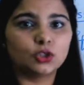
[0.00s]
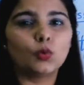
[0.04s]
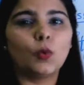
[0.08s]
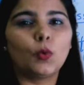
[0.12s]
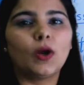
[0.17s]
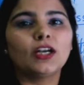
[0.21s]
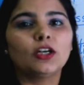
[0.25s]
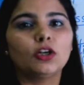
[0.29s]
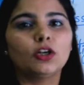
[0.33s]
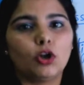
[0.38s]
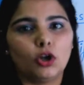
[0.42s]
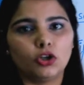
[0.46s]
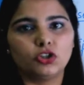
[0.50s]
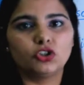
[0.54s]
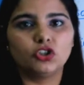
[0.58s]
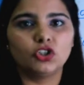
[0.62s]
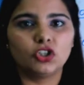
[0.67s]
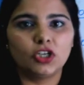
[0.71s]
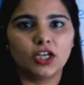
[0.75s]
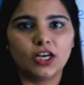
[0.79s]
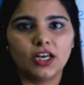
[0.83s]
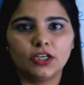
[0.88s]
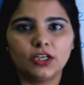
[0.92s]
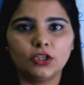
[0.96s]
quite
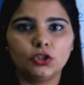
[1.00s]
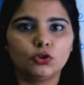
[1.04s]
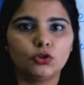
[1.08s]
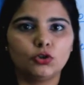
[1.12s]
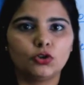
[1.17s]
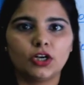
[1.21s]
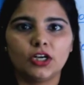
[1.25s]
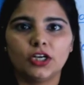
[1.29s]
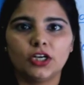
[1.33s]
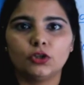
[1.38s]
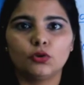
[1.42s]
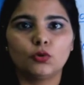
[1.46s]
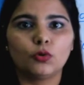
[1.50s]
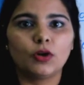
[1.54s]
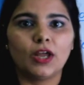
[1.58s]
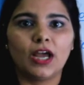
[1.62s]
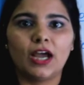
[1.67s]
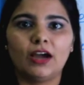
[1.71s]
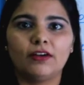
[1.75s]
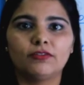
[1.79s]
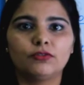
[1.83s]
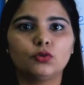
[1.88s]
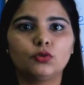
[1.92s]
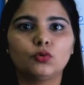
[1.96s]
logical and you really don't
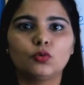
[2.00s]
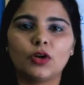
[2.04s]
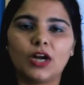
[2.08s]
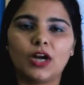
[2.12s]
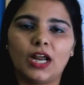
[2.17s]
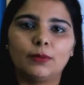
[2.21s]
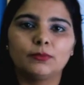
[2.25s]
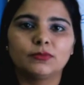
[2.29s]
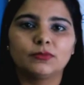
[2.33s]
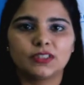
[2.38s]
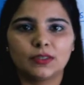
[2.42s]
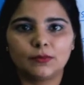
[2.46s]
have to cram